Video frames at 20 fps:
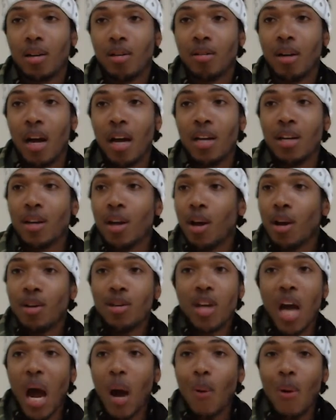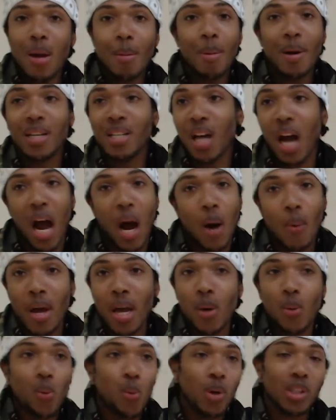Right? Yahweh Ben
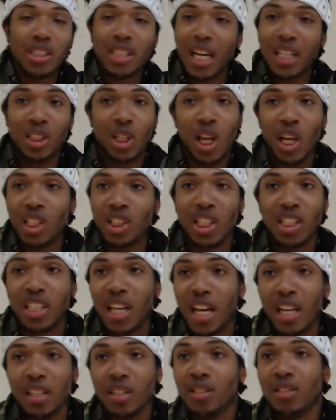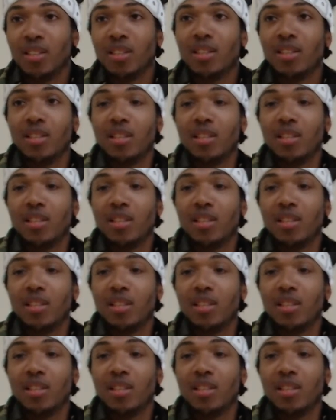Yahweh was not teaching that.